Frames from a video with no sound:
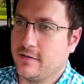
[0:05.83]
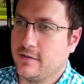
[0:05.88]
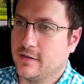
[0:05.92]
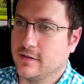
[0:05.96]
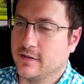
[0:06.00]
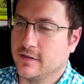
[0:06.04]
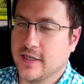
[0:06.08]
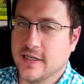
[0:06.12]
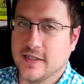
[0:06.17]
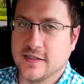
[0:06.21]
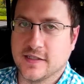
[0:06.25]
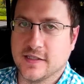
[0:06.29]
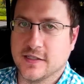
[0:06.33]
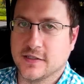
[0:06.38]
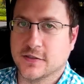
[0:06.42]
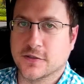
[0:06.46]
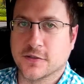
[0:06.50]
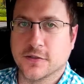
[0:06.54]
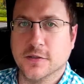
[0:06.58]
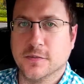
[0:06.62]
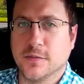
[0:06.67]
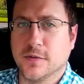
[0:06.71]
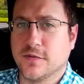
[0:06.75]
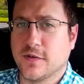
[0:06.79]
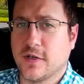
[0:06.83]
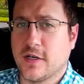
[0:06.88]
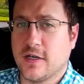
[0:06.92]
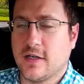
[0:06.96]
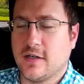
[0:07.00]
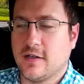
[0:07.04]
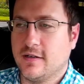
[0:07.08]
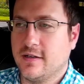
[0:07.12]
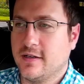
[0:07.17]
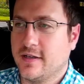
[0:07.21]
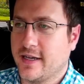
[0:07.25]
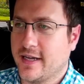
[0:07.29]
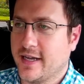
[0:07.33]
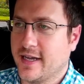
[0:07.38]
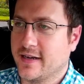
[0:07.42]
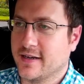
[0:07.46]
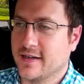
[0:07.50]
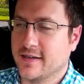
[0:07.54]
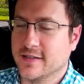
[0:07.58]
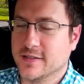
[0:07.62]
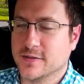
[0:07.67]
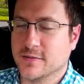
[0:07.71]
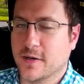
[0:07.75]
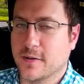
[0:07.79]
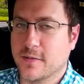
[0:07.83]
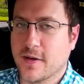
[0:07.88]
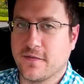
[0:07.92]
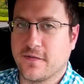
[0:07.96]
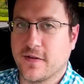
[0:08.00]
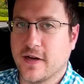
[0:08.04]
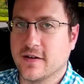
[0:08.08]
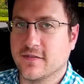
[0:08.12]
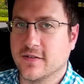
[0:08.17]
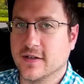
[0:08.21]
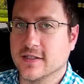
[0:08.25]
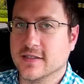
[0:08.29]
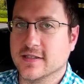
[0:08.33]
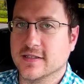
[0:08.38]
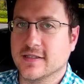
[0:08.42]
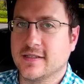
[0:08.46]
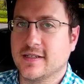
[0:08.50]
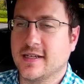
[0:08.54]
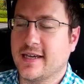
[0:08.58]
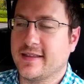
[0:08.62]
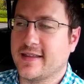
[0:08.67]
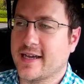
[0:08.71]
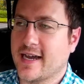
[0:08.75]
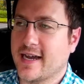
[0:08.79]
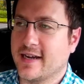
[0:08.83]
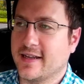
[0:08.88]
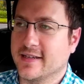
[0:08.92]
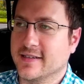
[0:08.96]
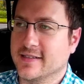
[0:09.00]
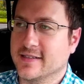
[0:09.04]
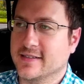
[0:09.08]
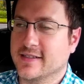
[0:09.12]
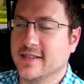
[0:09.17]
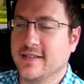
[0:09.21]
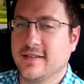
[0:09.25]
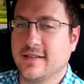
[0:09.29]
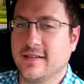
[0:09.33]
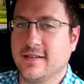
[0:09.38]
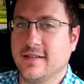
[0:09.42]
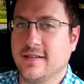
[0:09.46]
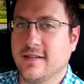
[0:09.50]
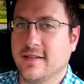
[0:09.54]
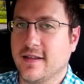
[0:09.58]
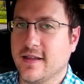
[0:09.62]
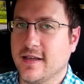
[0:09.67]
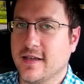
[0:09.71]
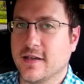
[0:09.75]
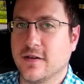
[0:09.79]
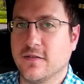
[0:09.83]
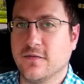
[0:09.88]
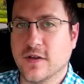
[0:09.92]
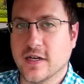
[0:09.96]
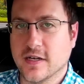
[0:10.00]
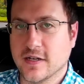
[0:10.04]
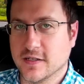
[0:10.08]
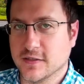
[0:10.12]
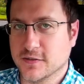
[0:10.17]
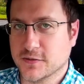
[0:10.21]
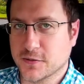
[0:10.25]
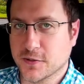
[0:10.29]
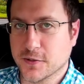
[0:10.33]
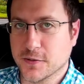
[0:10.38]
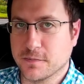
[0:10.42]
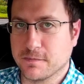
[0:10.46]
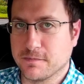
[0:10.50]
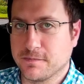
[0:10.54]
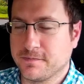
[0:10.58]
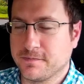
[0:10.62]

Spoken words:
the laziest group of all, and it is one of my favorites, and that is the convenience group.